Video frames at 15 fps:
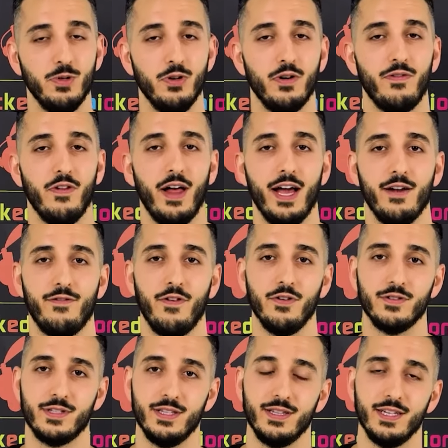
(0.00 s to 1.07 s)
beautiful
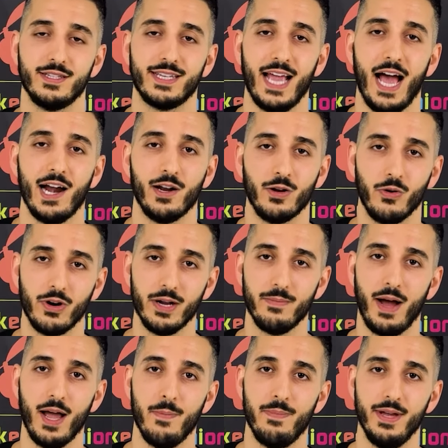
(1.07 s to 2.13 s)
headphones in this category,
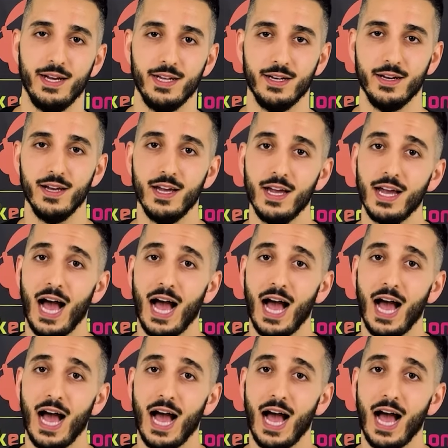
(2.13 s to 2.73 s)
in my opinion.